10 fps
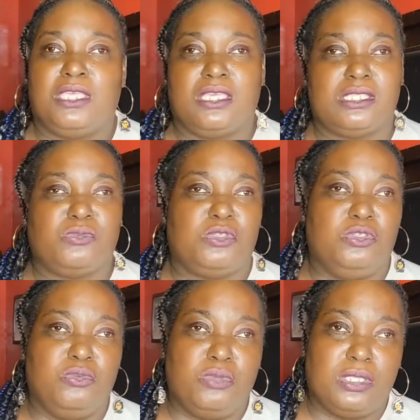because
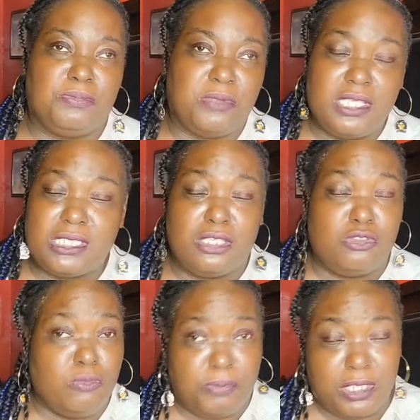when you in
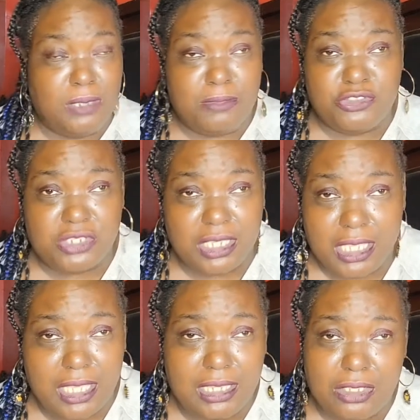prison, you pretty much
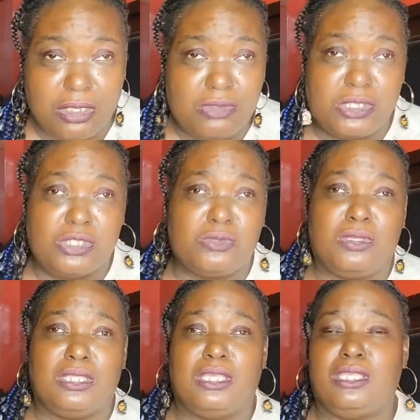ain't got nothing else to
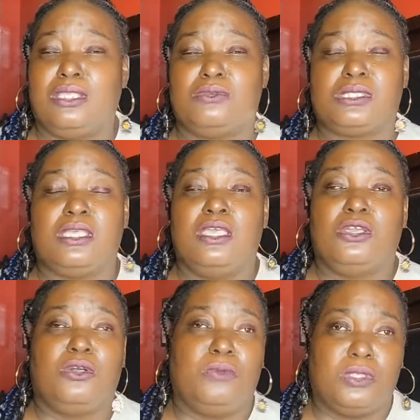do and nothing else
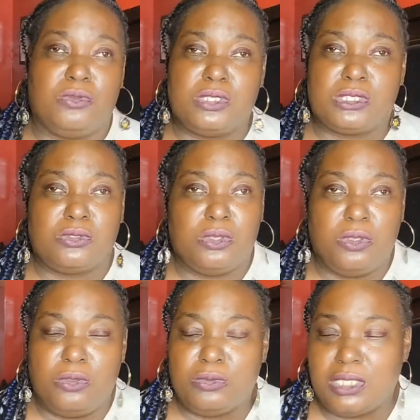going on. So
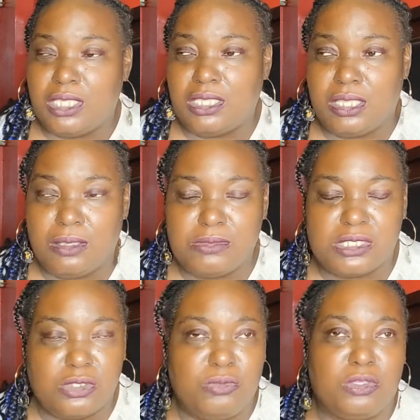the whole thing
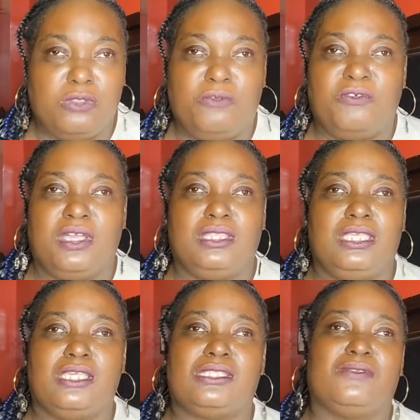comes to when you
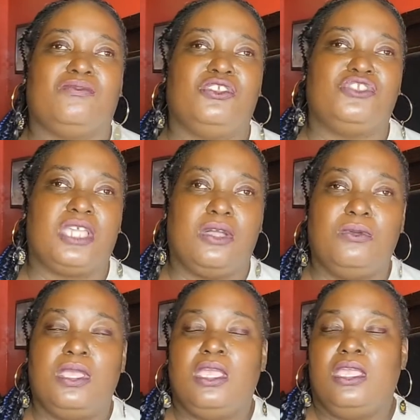finally get to reach
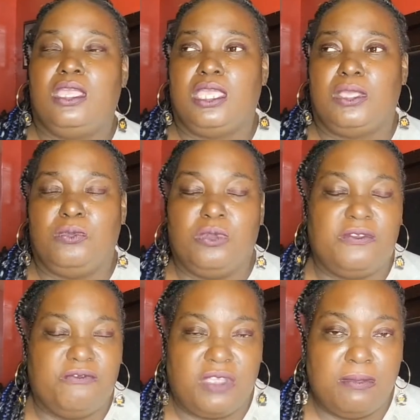out and
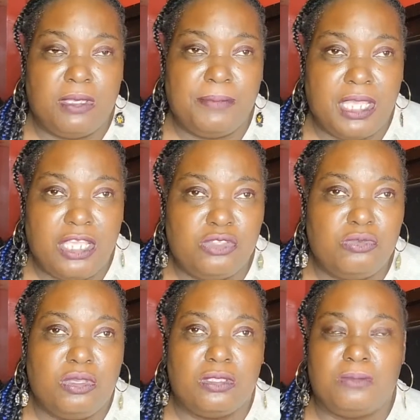what frame of
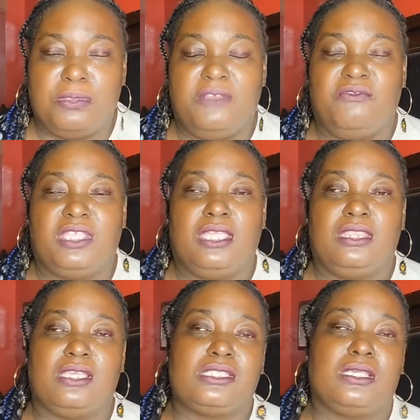mind you're going to be for
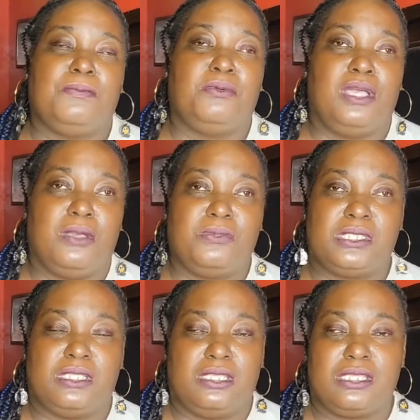that next couple
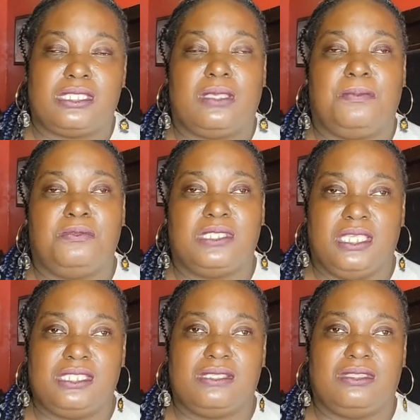hours and next couple
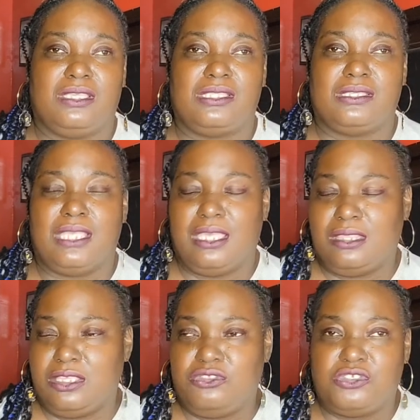days and things of
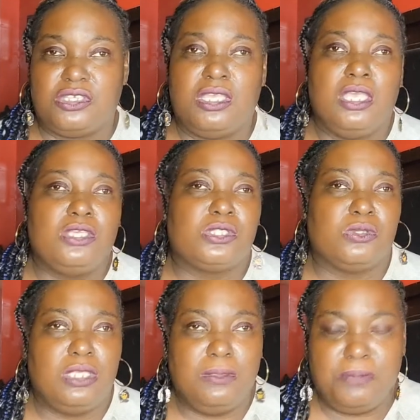that nature.
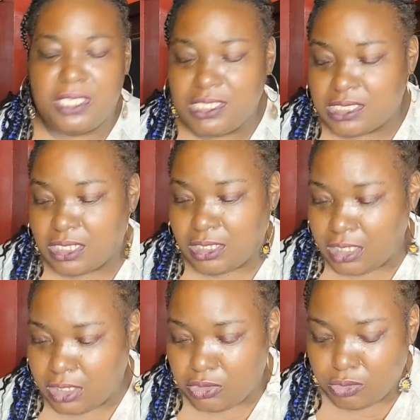So he
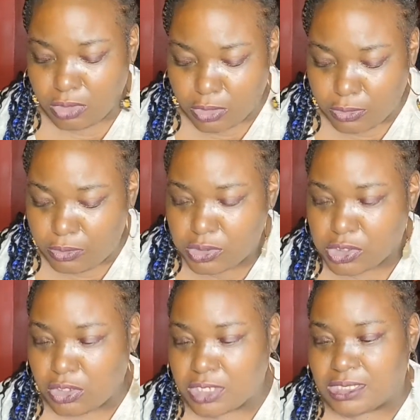basically, you know,
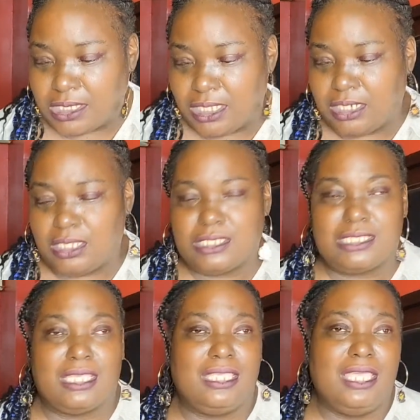starts telling
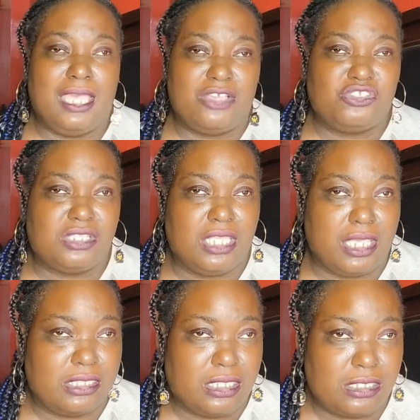us that he actually
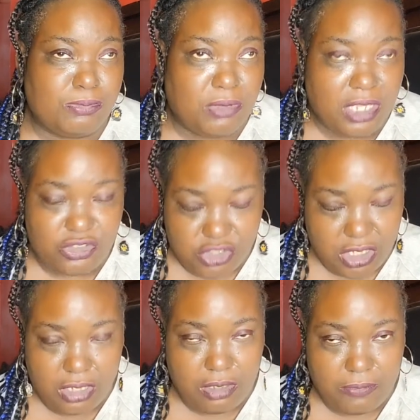has a
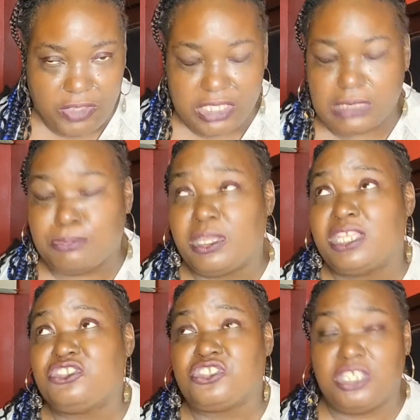spreadsheet, a
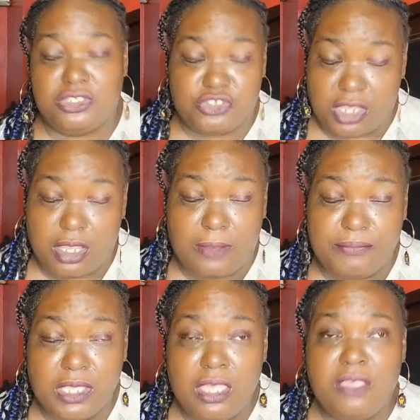spreadsheet
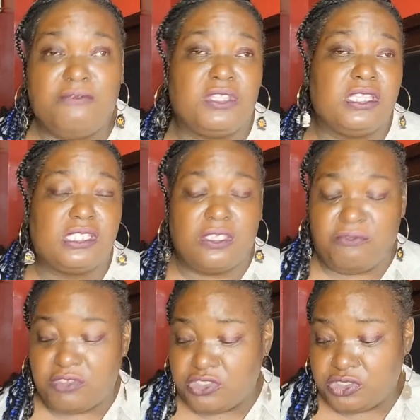job for the
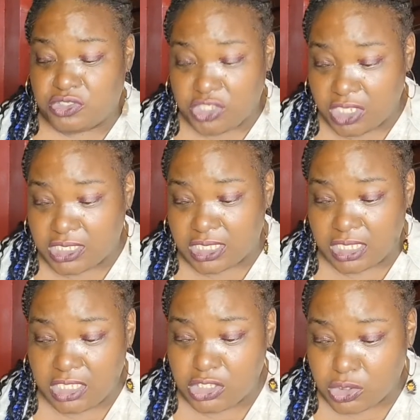different chicks
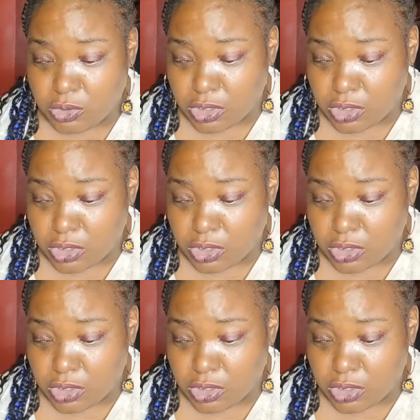that he's